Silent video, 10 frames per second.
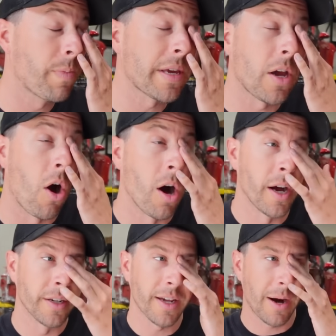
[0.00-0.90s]

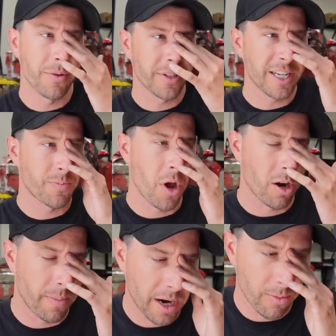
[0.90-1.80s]
beyond, I don't want to say it's
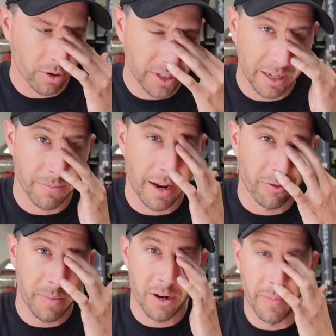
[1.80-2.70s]
beyond repairable, because it can
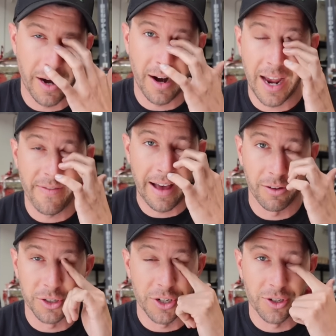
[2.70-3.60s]
definitely be repaired. I have
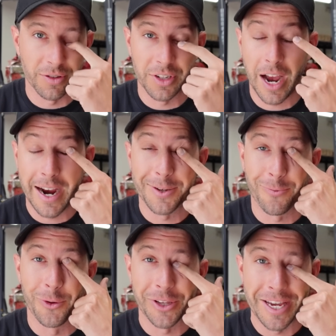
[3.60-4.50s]
allergies, so this eye is
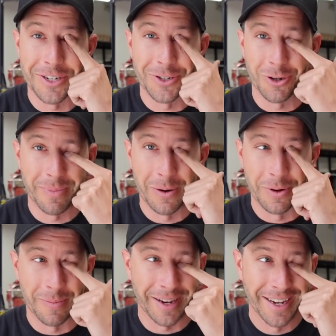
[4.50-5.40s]
really itchy, so bear
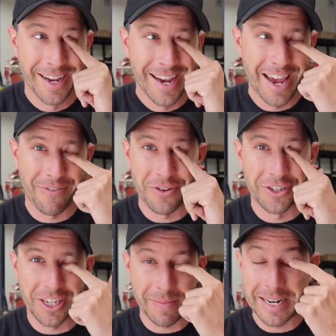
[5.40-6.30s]
with me. If you just
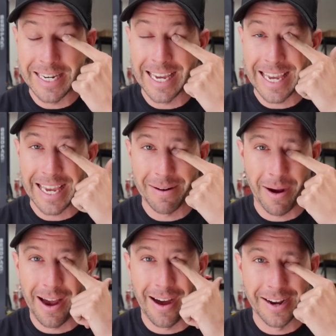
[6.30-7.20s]
see me digging into my
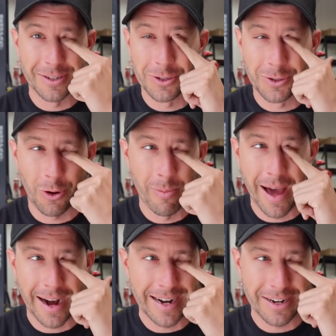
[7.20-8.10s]
eye, it's so
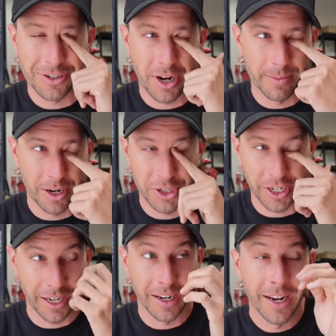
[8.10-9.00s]
bad. I need to stop touching it.